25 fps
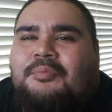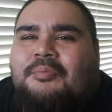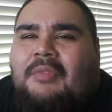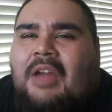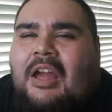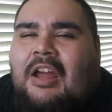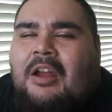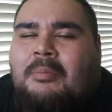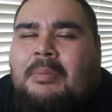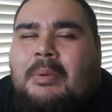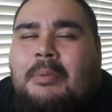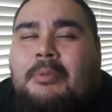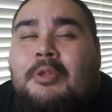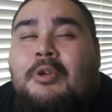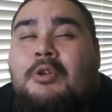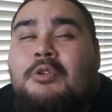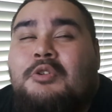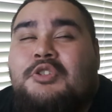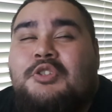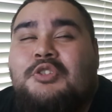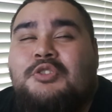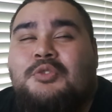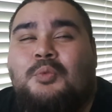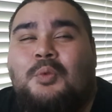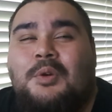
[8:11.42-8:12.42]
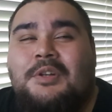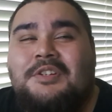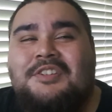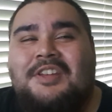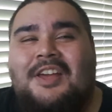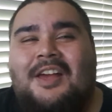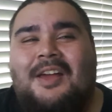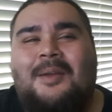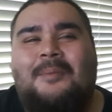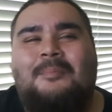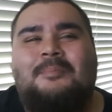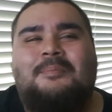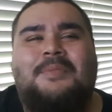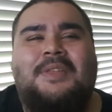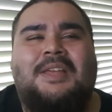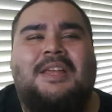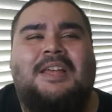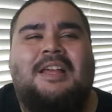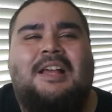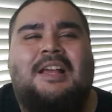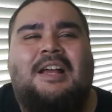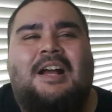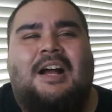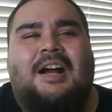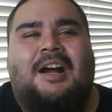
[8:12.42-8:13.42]
I remember there was this one time,
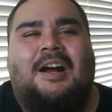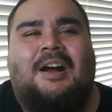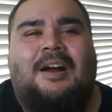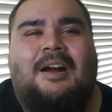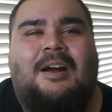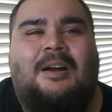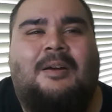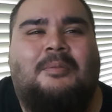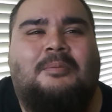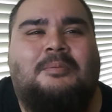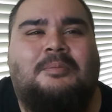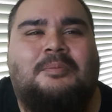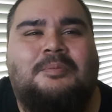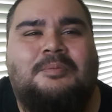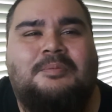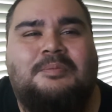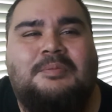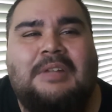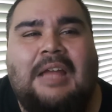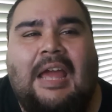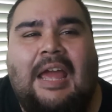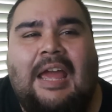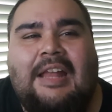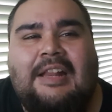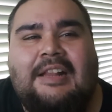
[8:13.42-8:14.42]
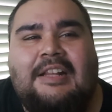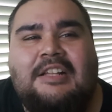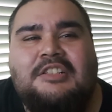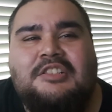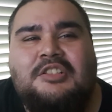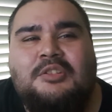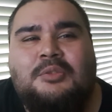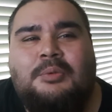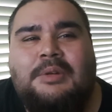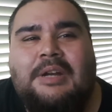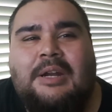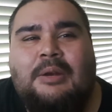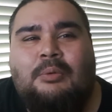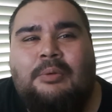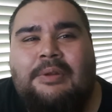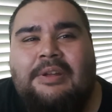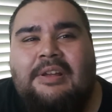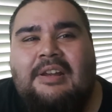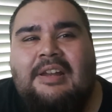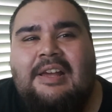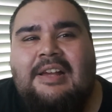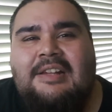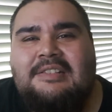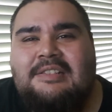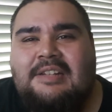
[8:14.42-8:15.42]
and this is when I
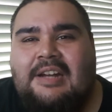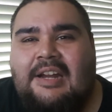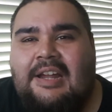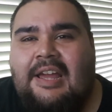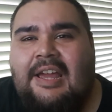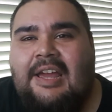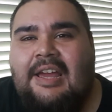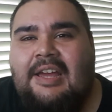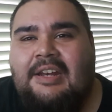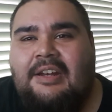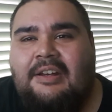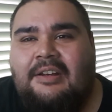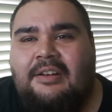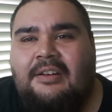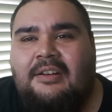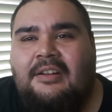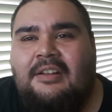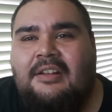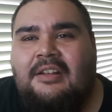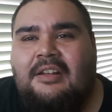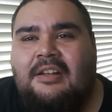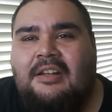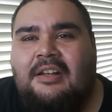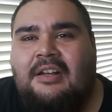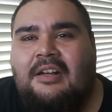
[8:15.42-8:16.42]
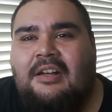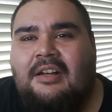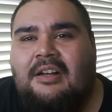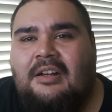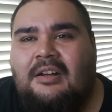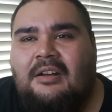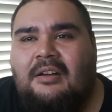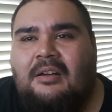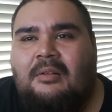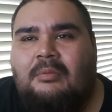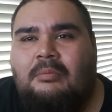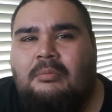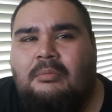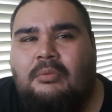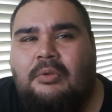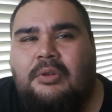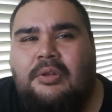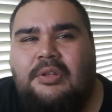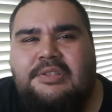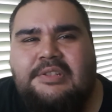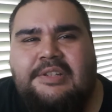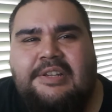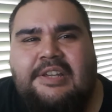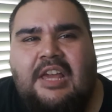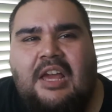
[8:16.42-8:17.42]
realized that I had,
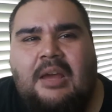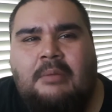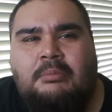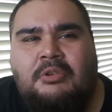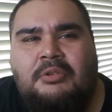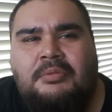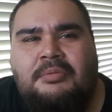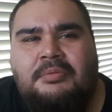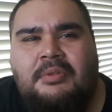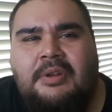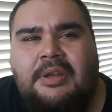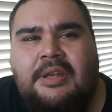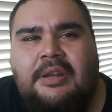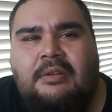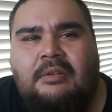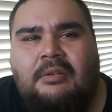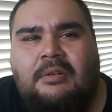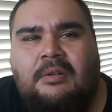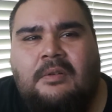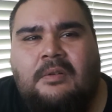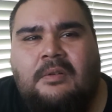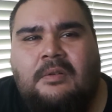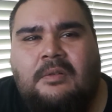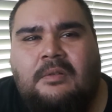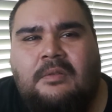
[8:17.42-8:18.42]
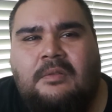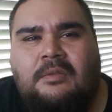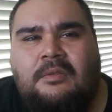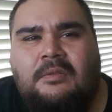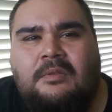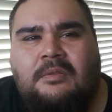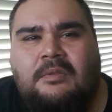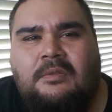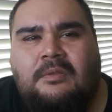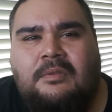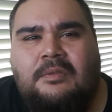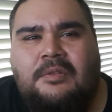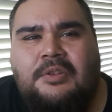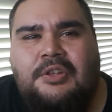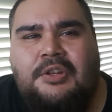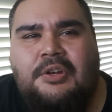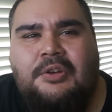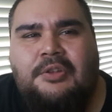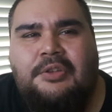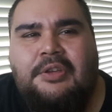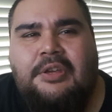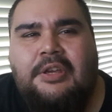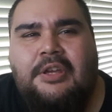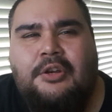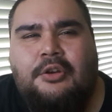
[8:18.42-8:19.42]
is it camera fright, or
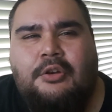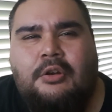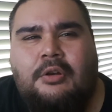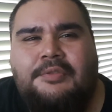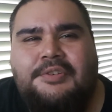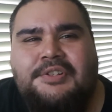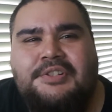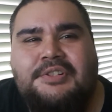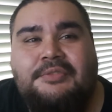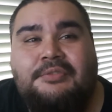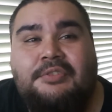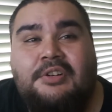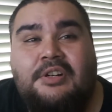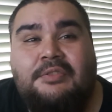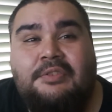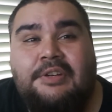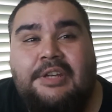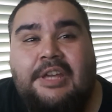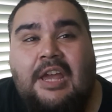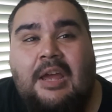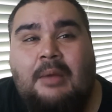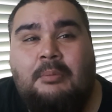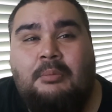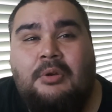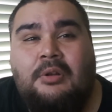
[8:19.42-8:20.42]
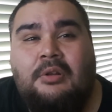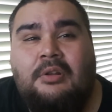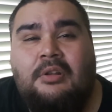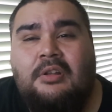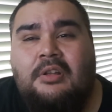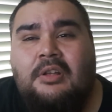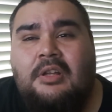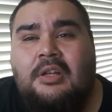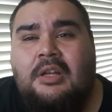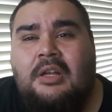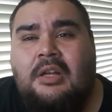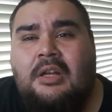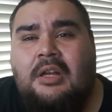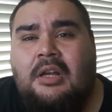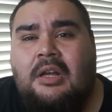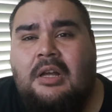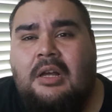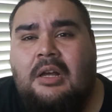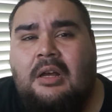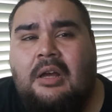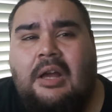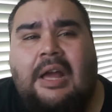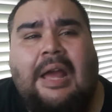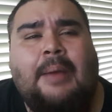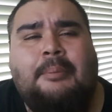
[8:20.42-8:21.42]
you get nervous in front of a camera.
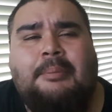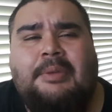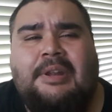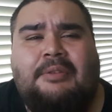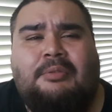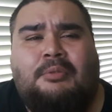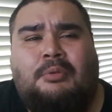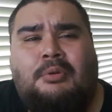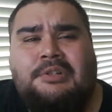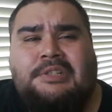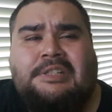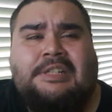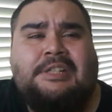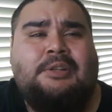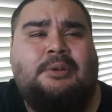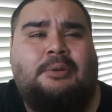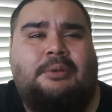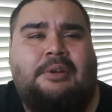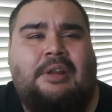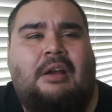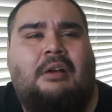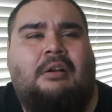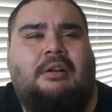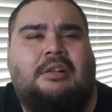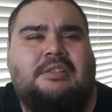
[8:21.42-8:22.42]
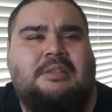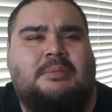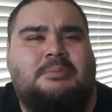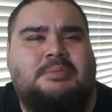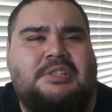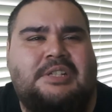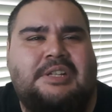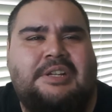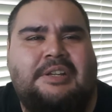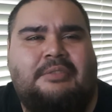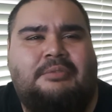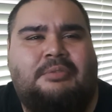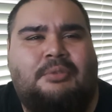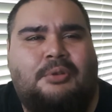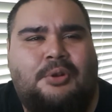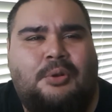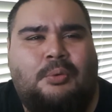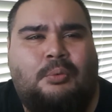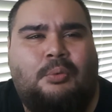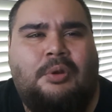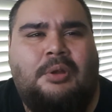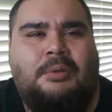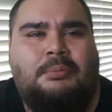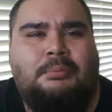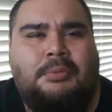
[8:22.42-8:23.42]
I mean, of course I don't now because I'm sitting in front
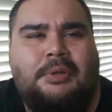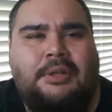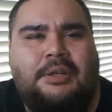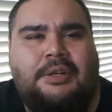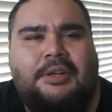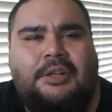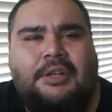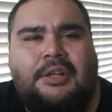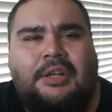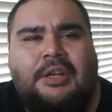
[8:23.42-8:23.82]
of one, but